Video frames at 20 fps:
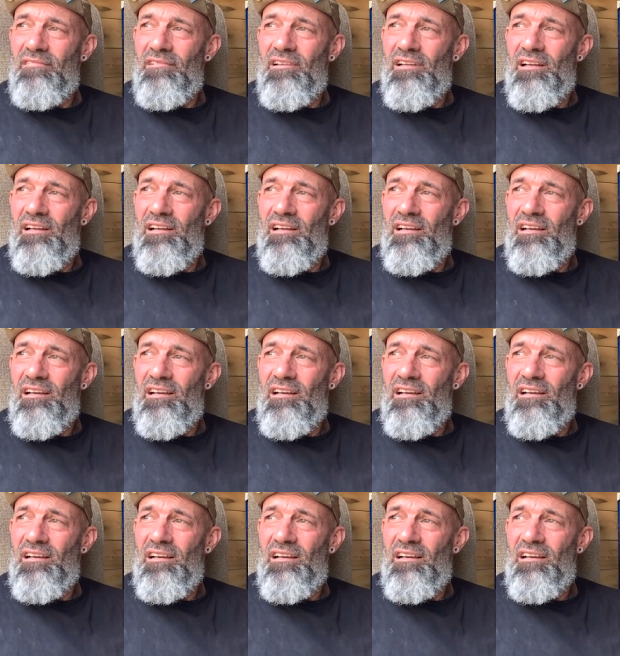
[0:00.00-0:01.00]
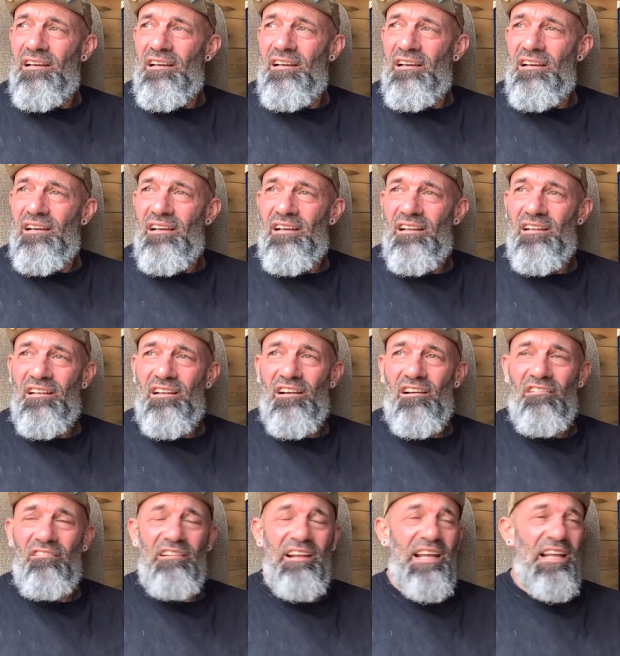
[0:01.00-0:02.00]
uh,
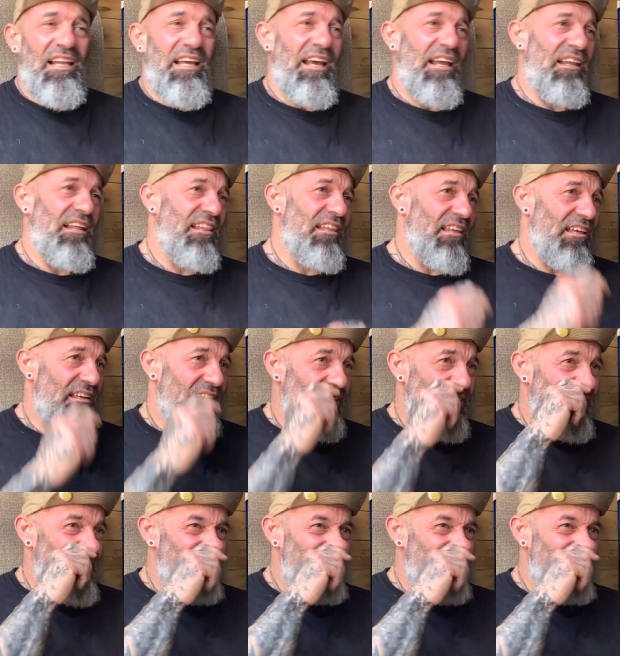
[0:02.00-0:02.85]
not really anything,